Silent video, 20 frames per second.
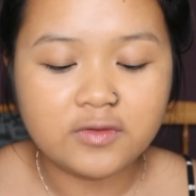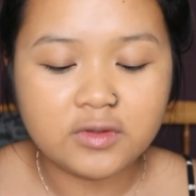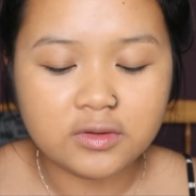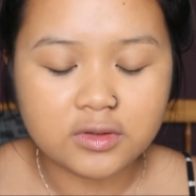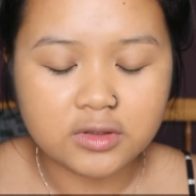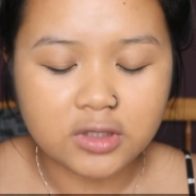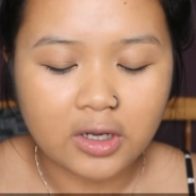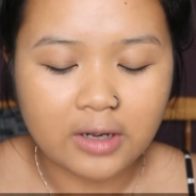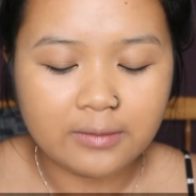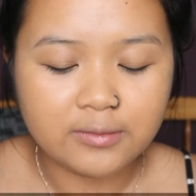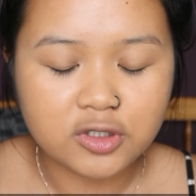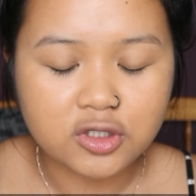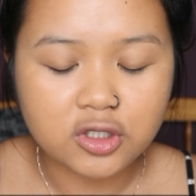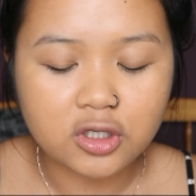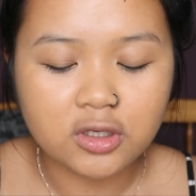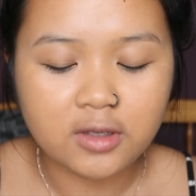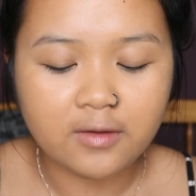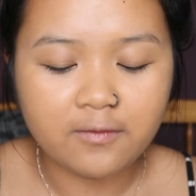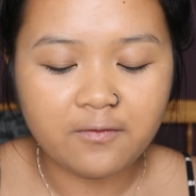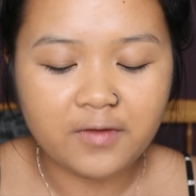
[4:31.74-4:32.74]
So I'm just
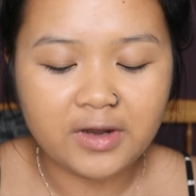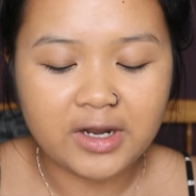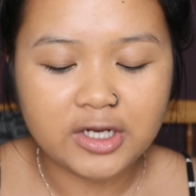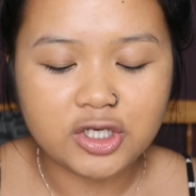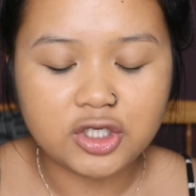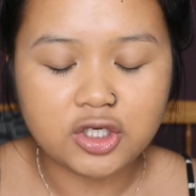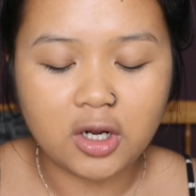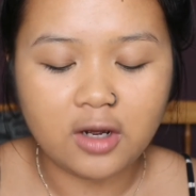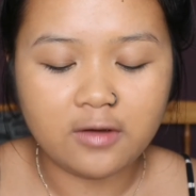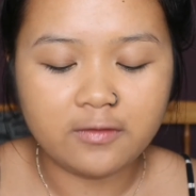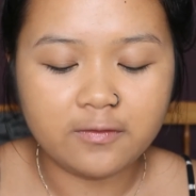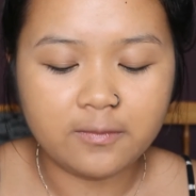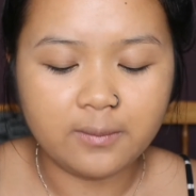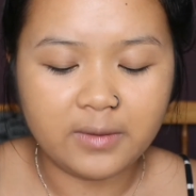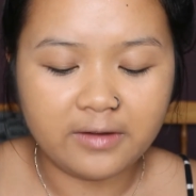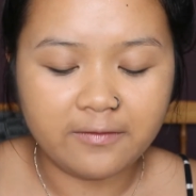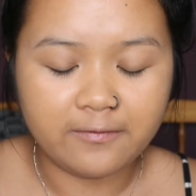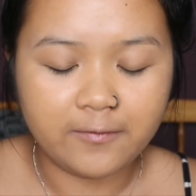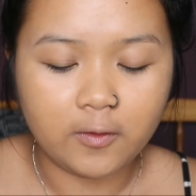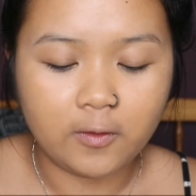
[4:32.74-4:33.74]
gonna finish off
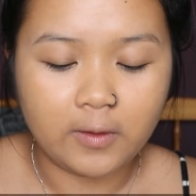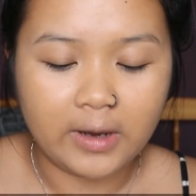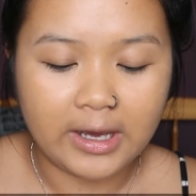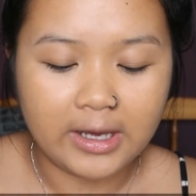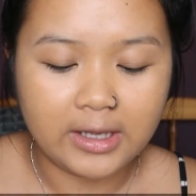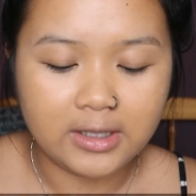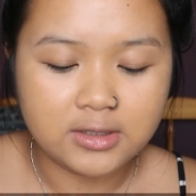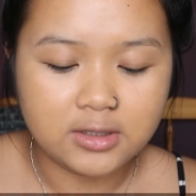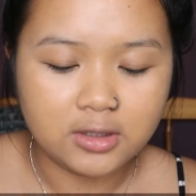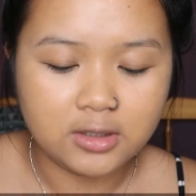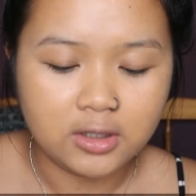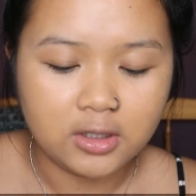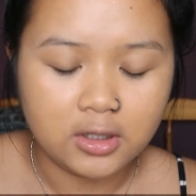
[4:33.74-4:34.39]
my forehead.